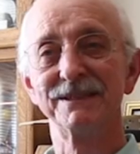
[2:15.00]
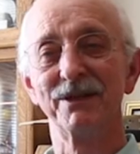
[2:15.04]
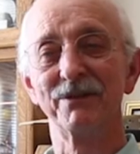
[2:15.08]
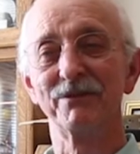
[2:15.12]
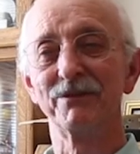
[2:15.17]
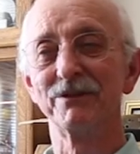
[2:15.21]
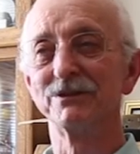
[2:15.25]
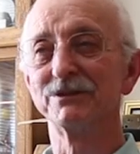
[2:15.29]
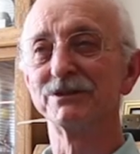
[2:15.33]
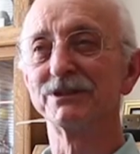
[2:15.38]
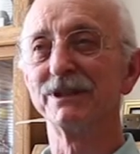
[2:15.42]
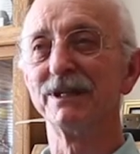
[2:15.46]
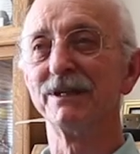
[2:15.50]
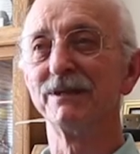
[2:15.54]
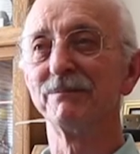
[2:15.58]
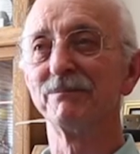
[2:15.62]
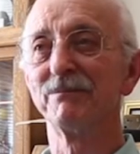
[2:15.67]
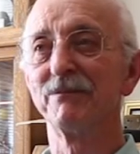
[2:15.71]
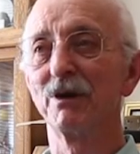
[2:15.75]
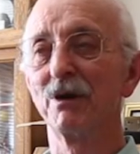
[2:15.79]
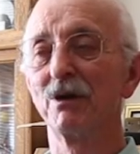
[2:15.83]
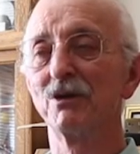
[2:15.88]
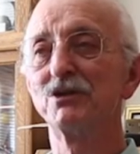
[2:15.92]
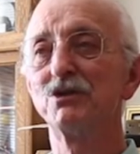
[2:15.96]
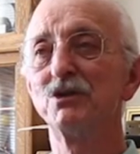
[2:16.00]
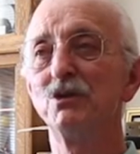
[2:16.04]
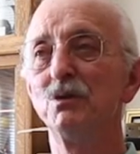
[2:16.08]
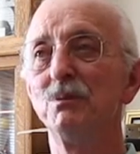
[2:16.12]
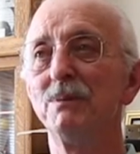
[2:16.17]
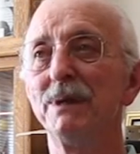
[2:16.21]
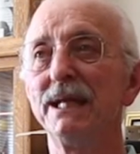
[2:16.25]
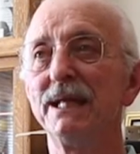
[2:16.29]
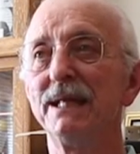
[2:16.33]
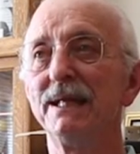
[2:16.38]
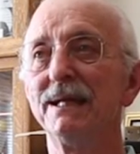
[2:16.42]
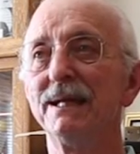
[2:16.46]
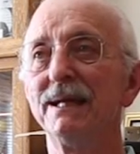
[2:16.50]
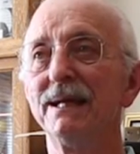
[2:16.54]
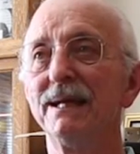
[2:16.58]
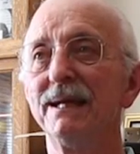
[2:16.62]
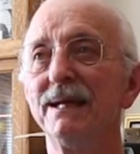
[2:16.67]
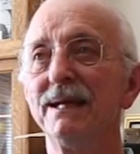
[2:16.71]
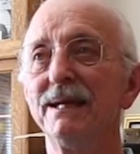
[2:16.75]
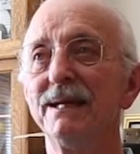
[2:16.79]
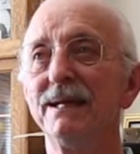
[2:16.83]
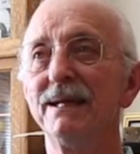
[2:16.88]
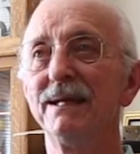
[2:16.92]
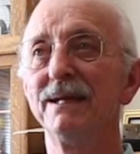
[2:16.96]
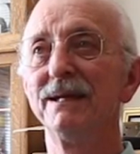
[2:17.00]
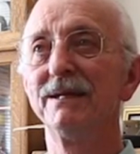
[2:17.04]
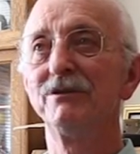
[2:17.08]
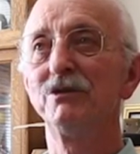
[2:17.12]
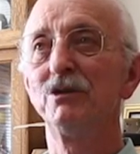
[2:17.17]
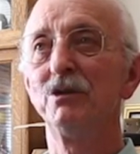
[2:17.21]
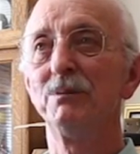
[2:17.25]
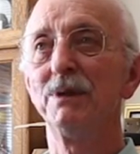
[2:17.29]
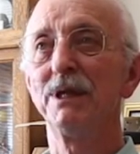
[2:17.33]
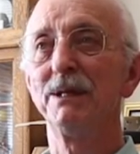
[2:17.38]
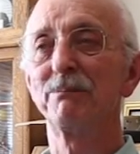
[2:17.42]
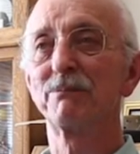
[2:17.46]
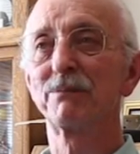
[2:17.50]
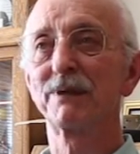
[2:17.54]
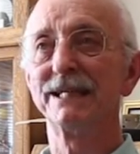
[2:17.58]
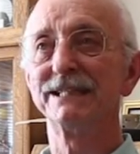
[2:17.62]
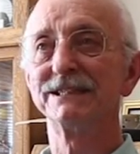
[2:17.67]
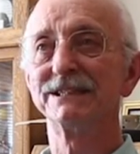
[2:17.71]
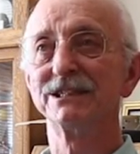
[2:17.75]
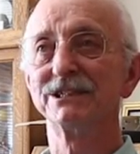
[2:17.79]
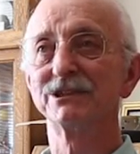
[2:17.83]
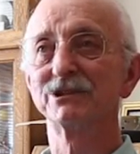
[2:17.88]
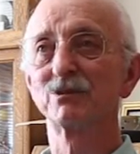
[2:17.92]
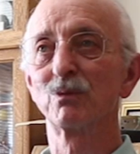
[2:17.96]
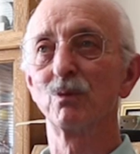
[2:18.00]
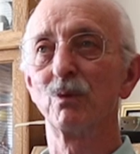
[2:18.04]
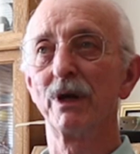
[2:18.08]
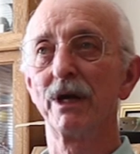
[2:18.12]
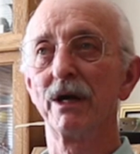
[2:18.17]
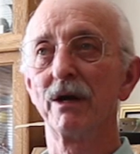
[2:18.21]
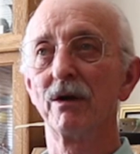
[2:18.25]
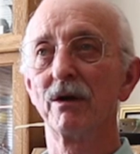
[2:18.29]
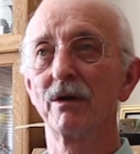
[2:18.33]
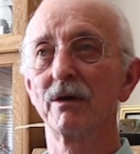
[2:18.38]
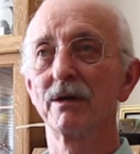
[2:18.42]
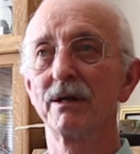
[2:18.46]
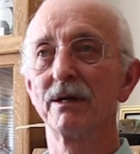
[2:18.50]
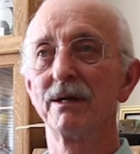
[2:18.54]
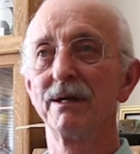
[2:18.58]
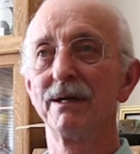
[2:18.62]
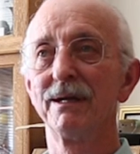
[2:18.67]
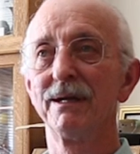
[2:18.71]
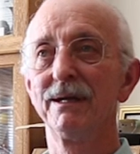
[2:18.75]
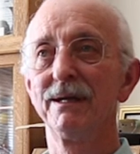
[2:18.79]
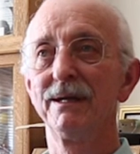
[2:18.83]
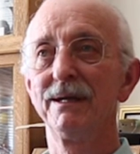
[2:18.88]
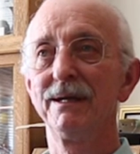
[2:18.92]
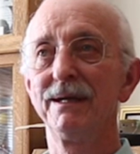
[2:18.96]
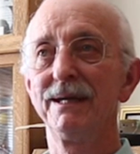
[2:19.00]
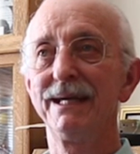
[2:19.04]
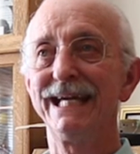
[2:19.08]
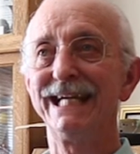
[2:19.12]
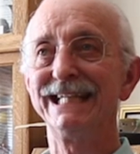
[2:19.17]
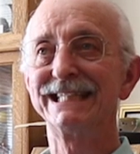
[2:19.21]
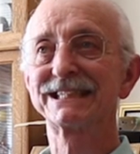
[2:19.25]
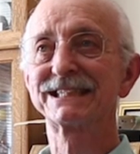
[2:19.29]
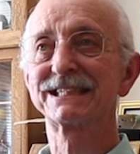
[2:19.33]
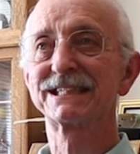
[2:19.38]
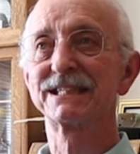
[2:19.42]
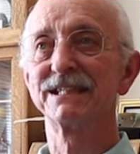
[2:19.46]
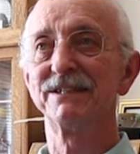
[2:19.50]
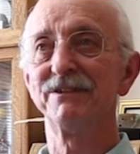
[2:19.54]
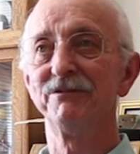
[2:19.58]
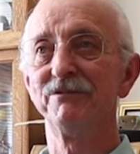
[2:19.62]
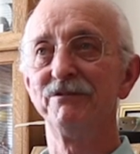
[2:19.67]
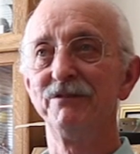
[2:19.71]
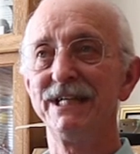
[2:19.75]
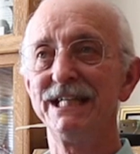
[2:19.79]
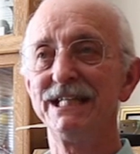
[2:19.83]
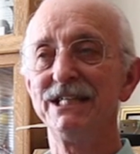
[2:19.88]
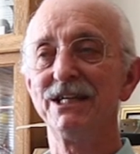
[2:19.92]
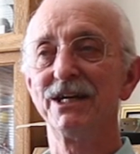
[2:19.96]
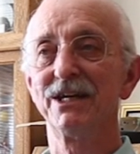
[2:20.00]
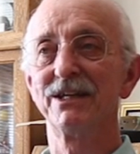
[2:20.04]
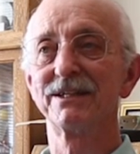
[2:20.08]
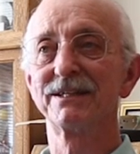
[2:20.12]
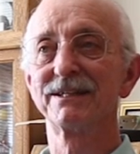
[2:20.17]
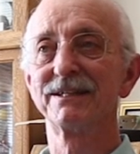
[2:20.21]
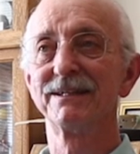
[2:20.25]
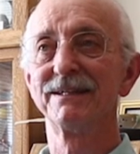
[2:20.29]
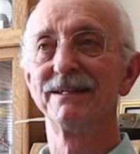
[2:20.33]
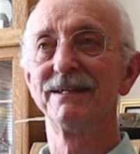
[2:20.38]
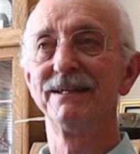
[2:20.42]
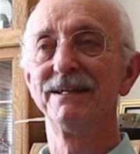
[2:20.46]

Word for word: You know, there's, uh, there are too many, too many places where it's convenient